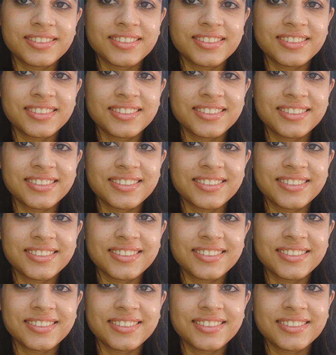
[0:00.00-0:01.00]

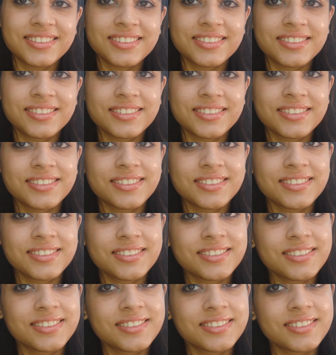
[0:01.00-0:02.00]
No one is speaking in this clip.